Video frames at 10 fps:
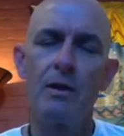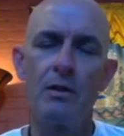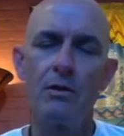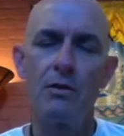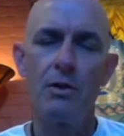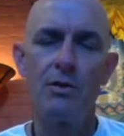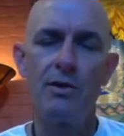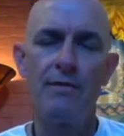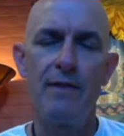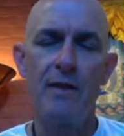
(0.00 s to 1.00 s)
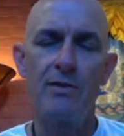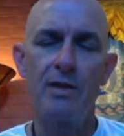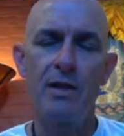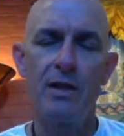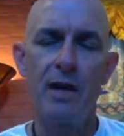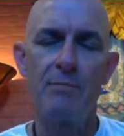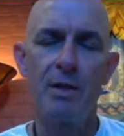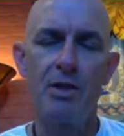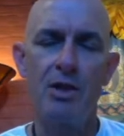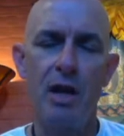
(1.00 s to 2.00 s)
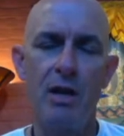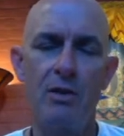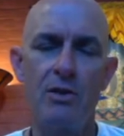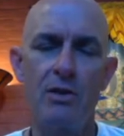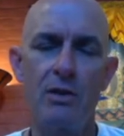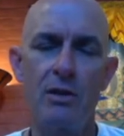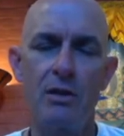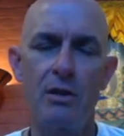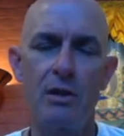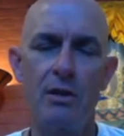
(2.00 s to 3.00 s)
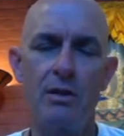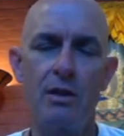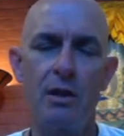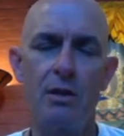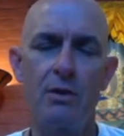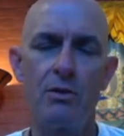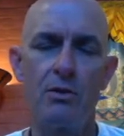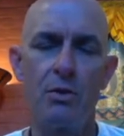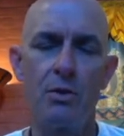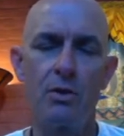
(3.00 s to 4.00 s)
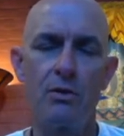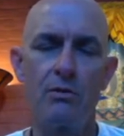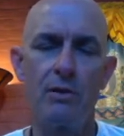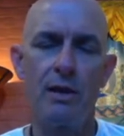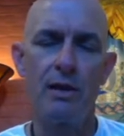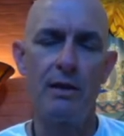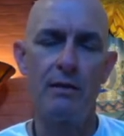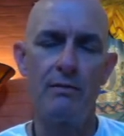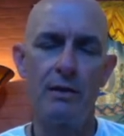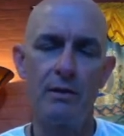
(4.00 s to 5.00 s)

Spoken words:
Those events cannot be changed, undone, or relived.